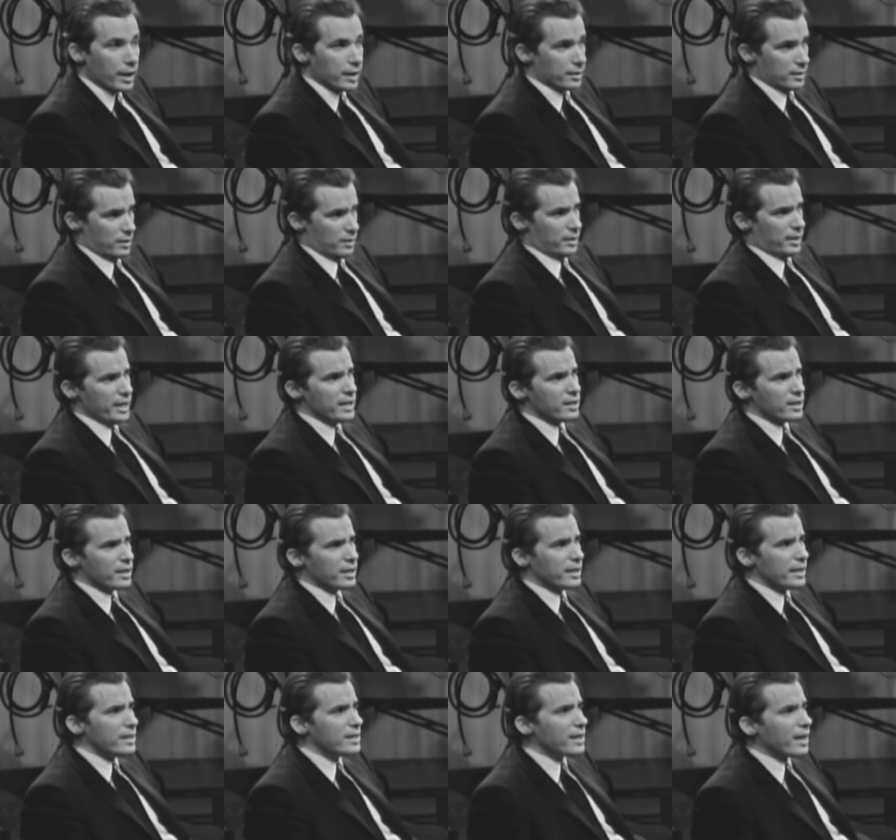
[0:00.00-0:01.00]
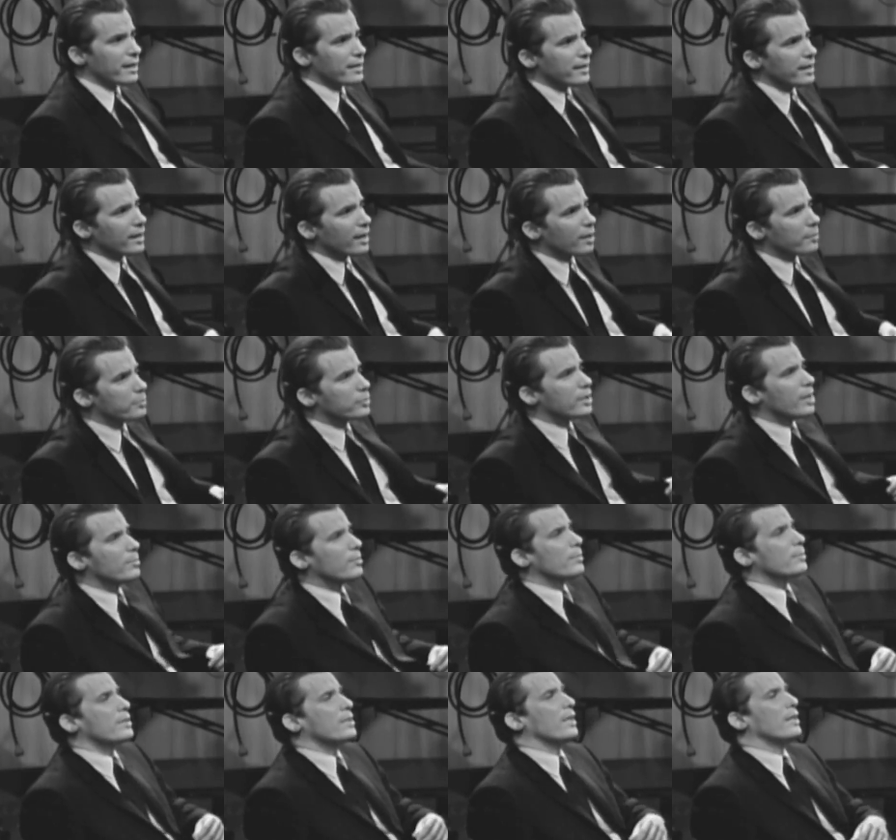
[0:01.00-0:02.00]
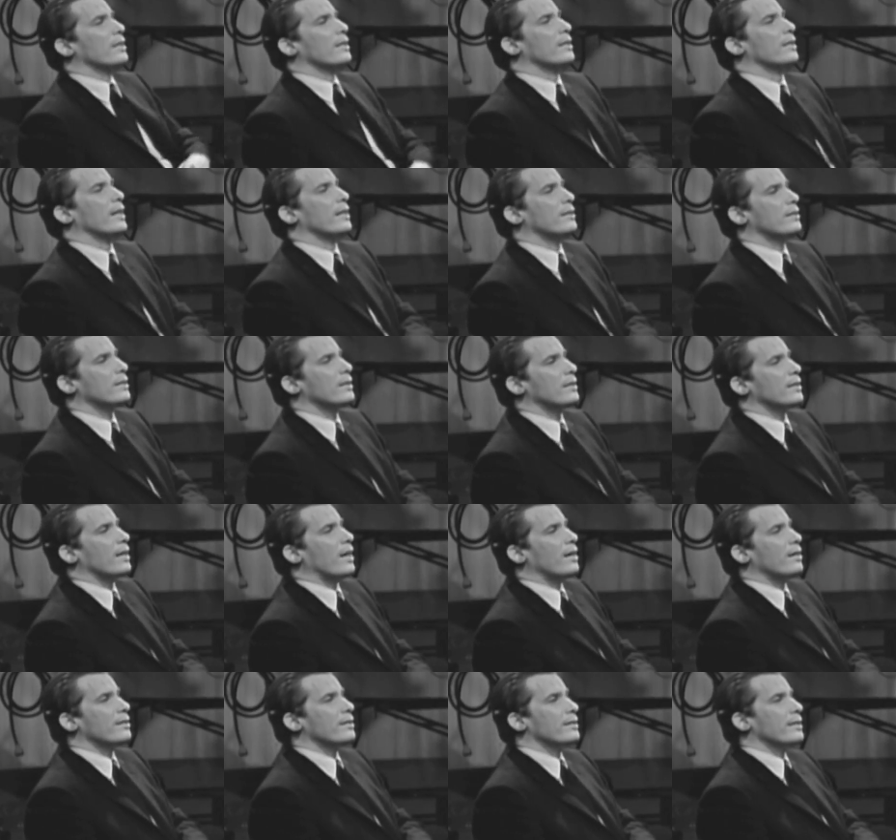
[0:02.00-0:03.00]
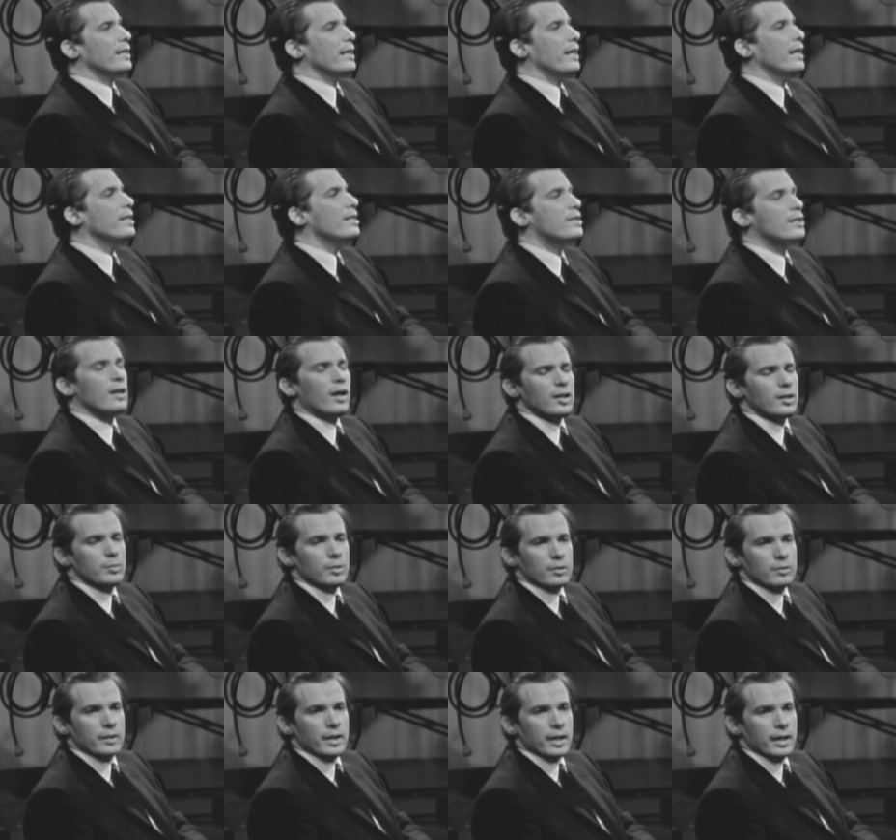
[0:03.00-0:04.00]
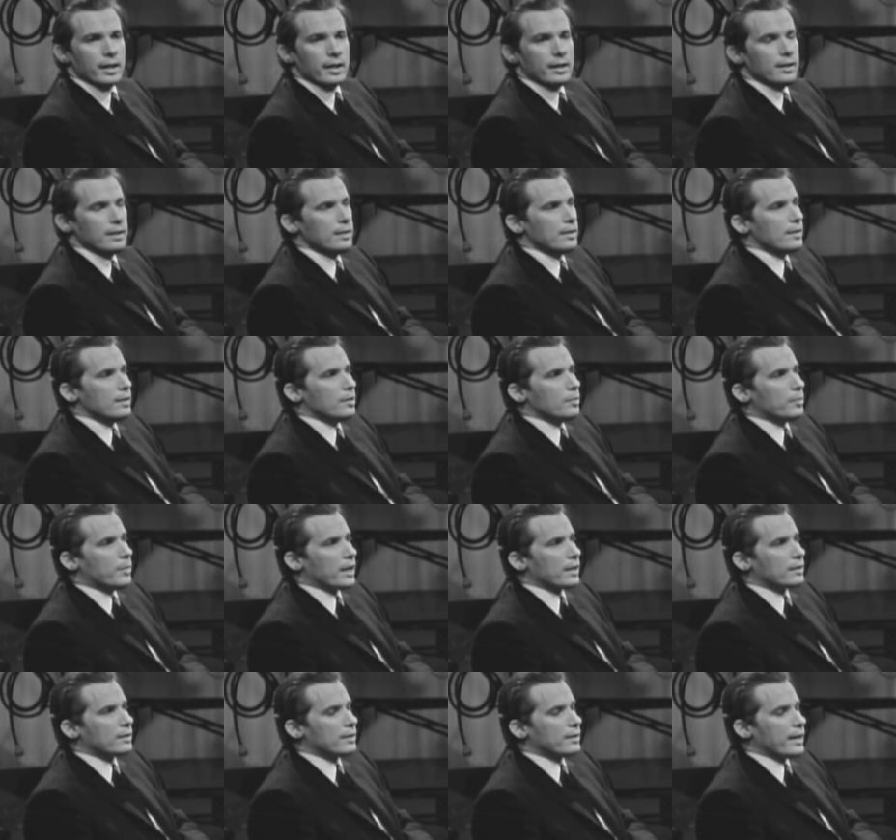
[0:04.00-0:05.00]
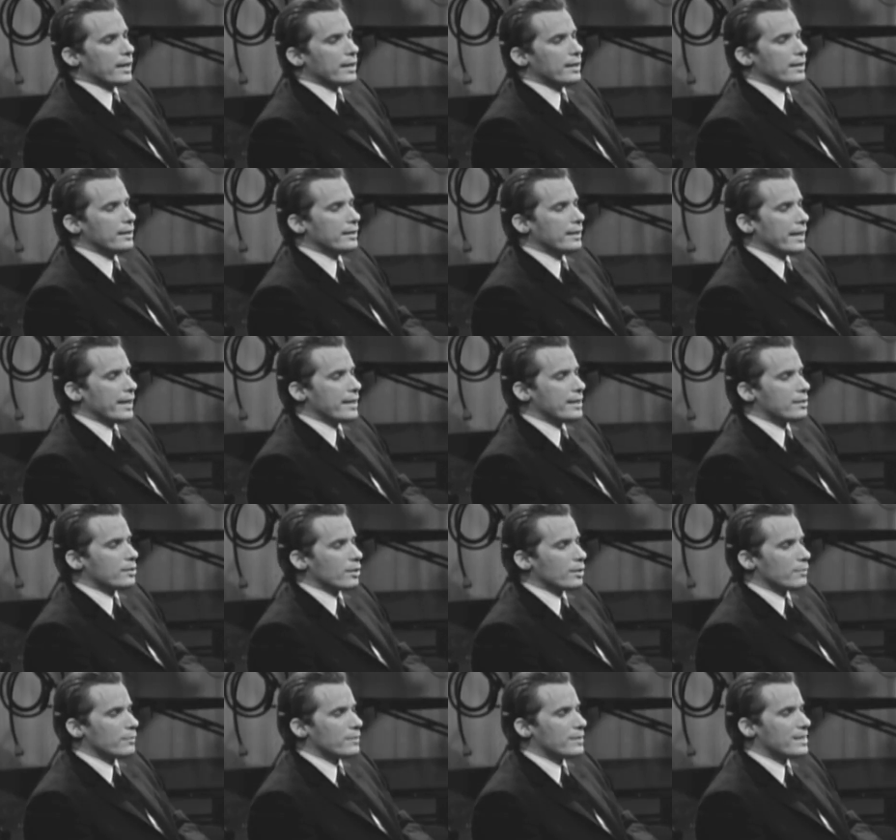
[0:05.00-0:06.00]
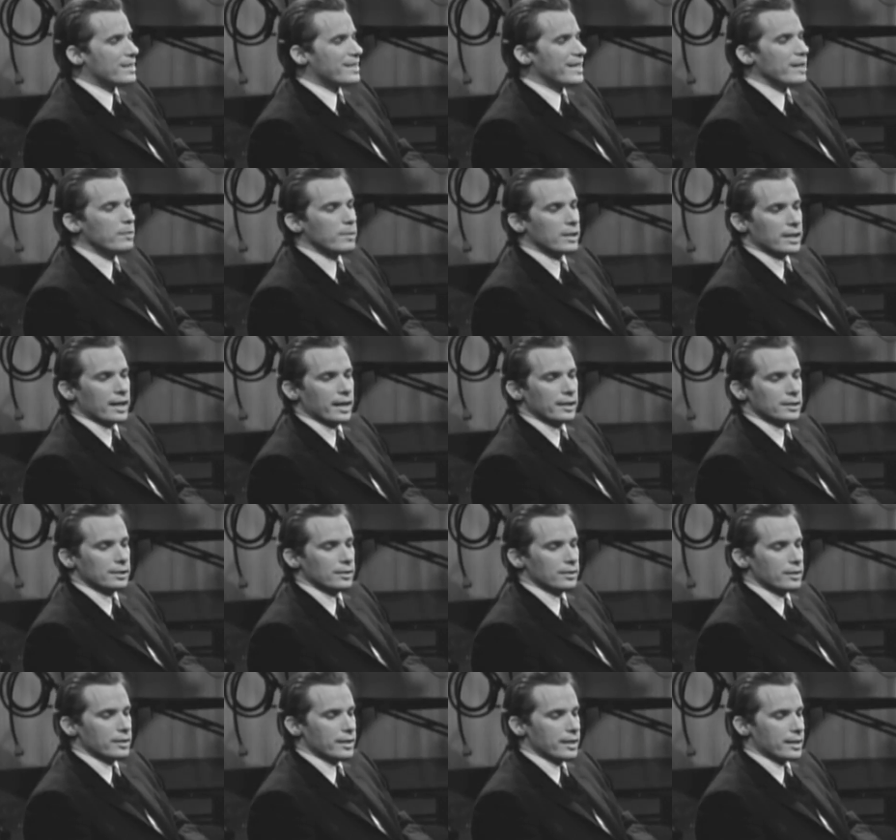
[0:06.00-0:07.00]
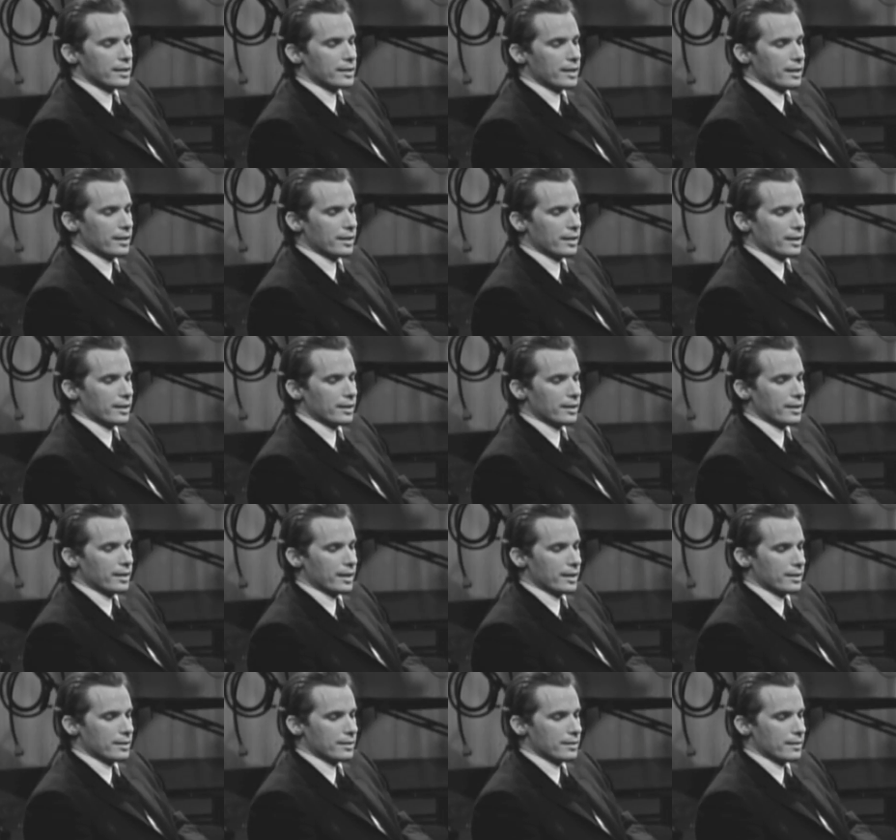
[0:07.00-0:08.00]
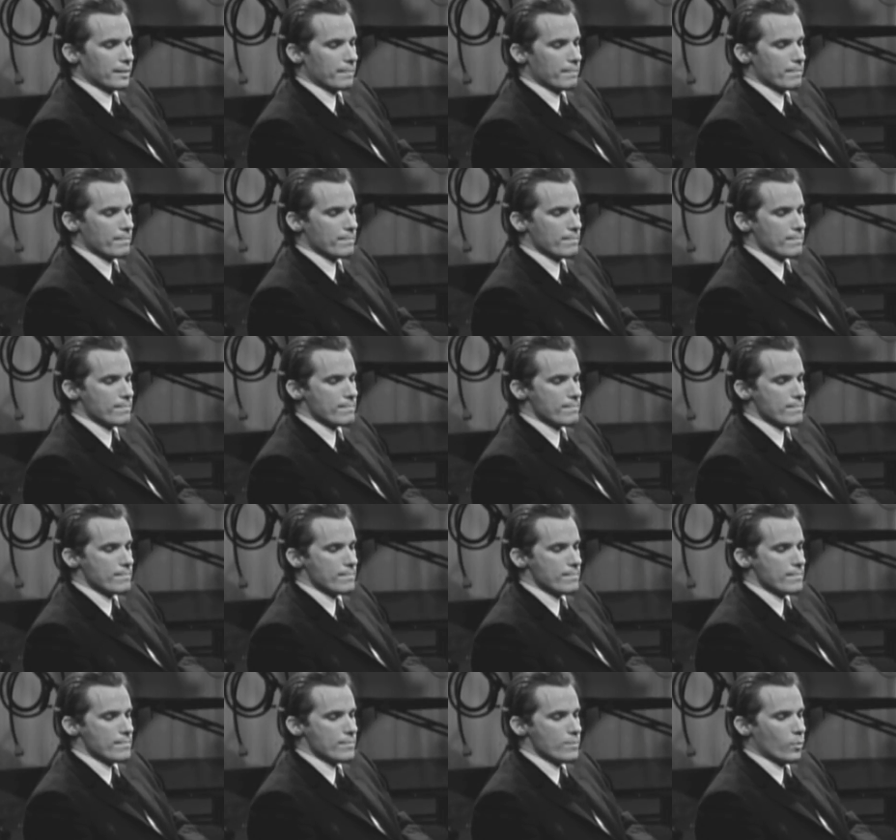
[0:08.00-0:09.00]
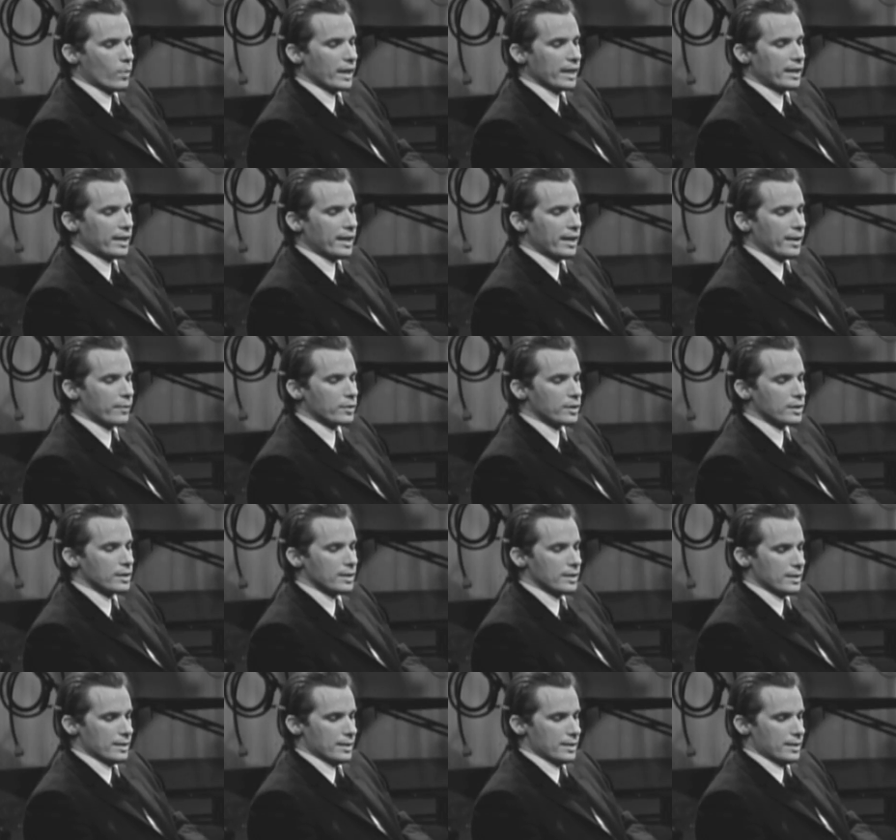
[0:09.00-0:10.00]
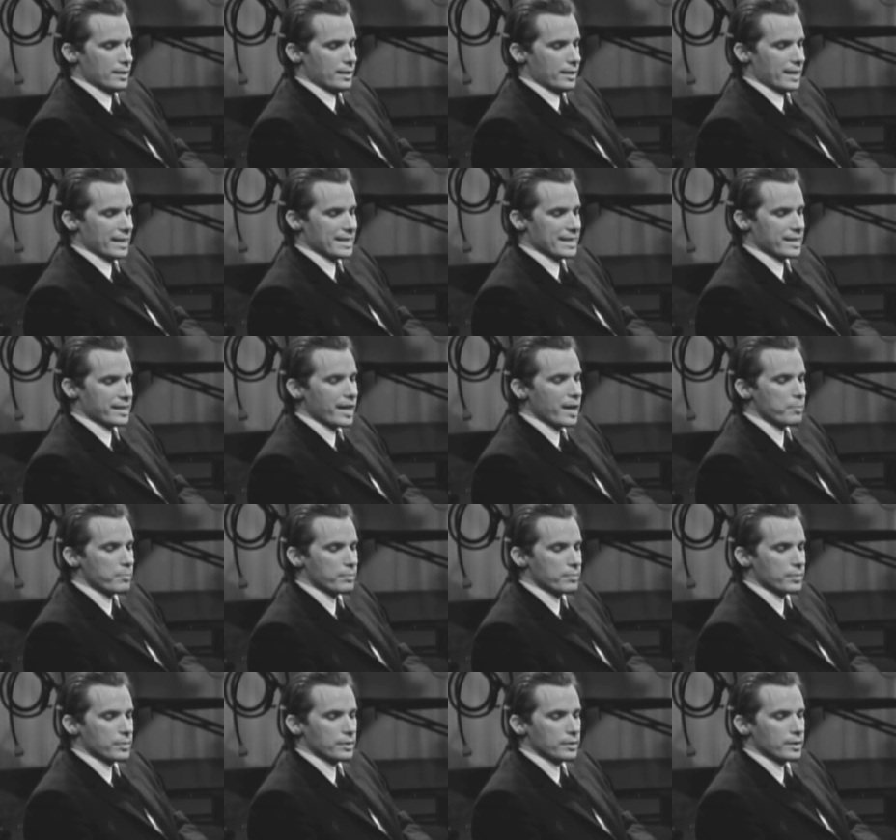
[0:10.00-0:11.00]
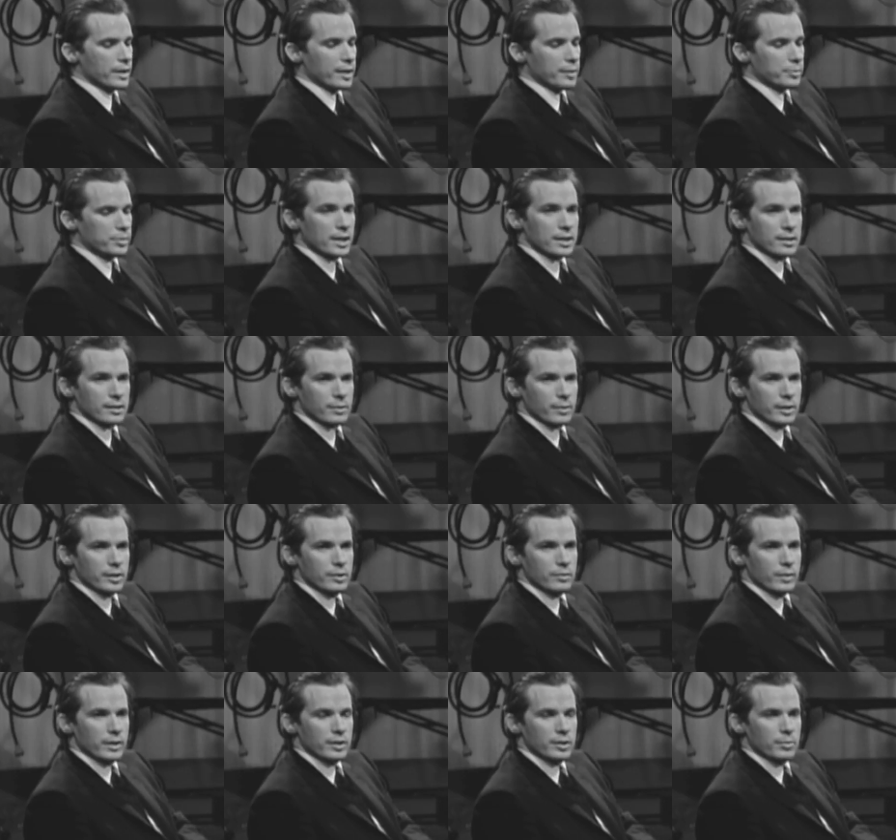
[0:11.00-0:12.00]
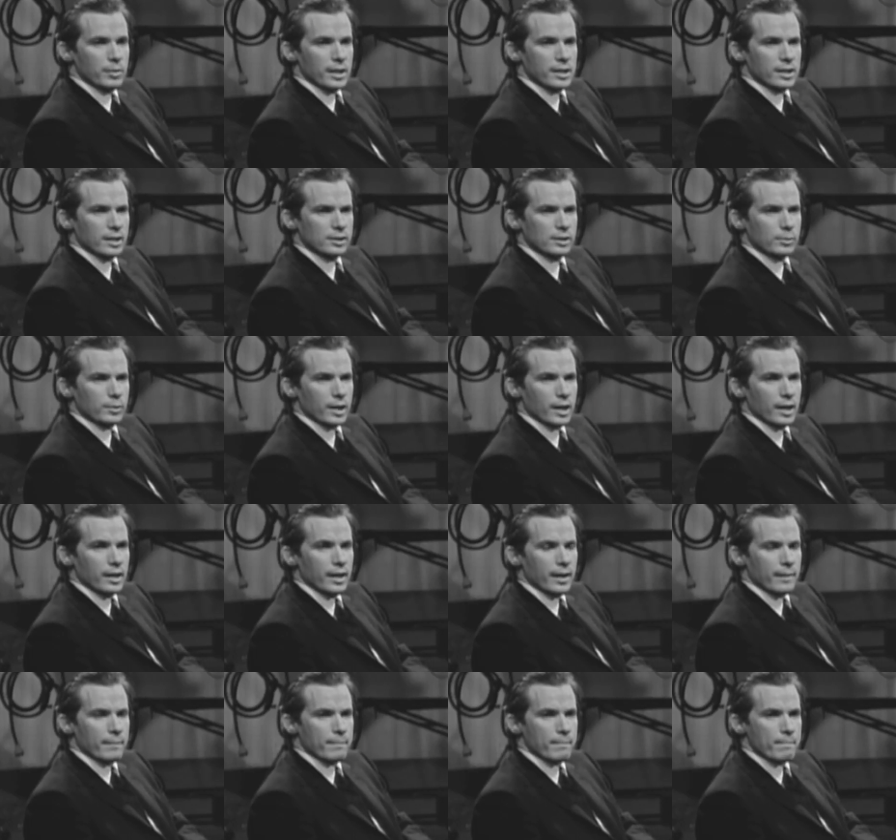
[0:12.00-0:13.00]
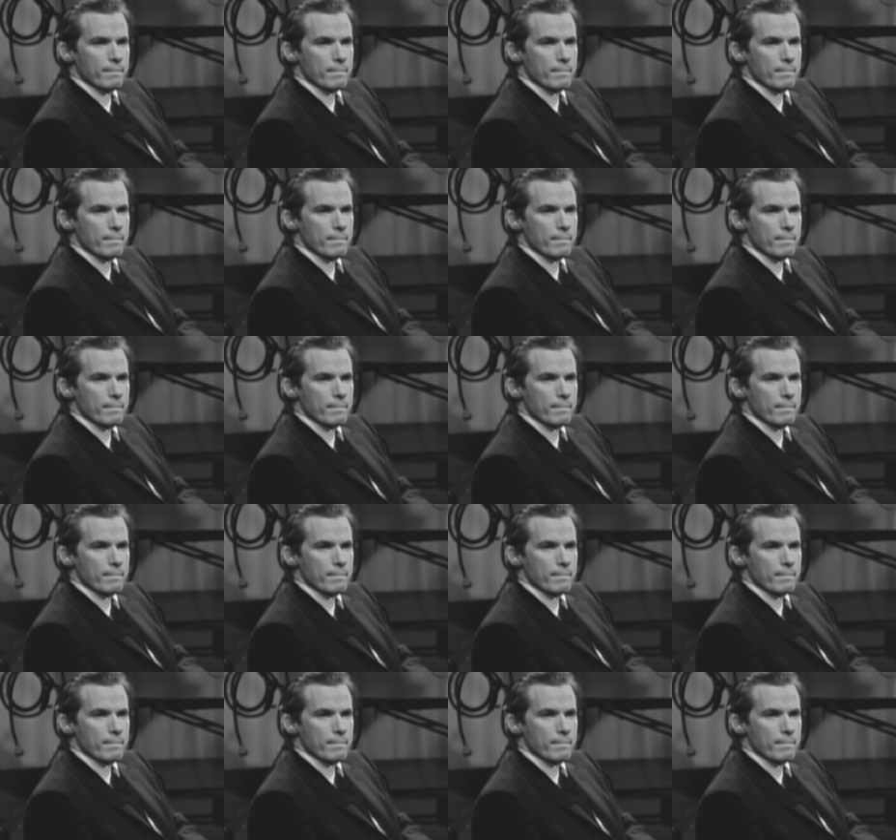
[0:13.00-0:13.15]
but these I think, are problems that are insoluble, really. But they sort of stigmatize you to the extent that one can never escape their presence when you play such a work again.